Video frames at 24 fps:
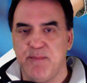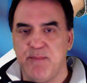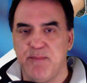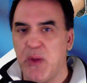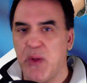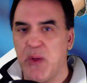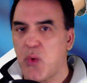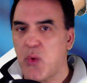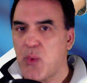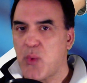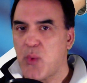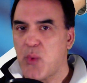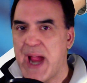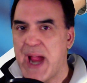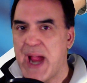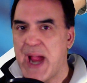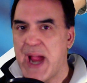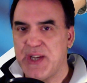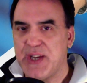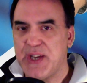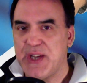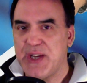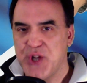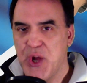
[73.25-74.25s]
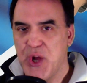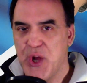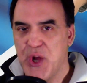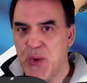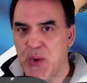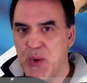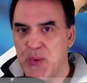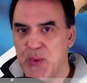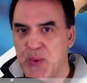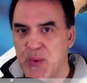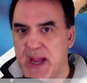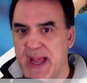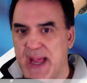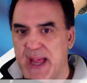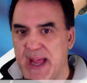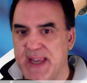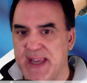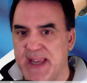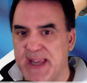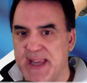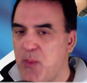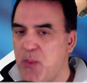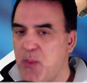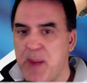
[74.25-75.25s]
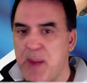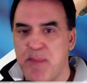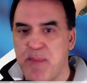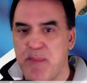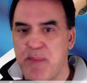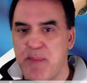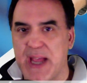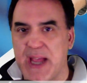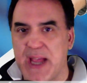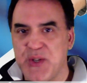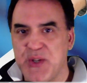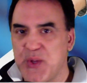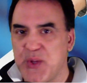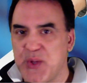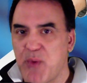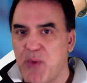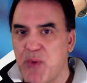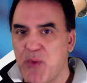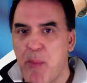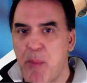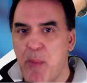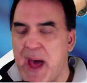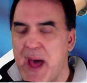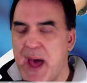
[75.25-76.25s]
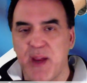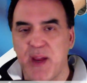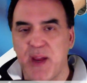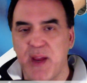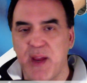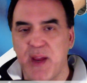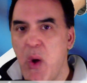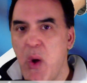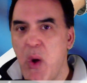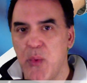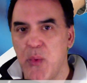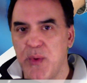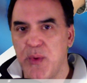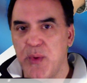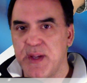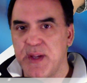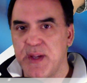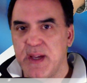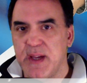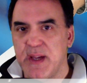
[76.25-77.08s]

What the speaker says: Bill O'Reilly show, and he went back into the robotic mode.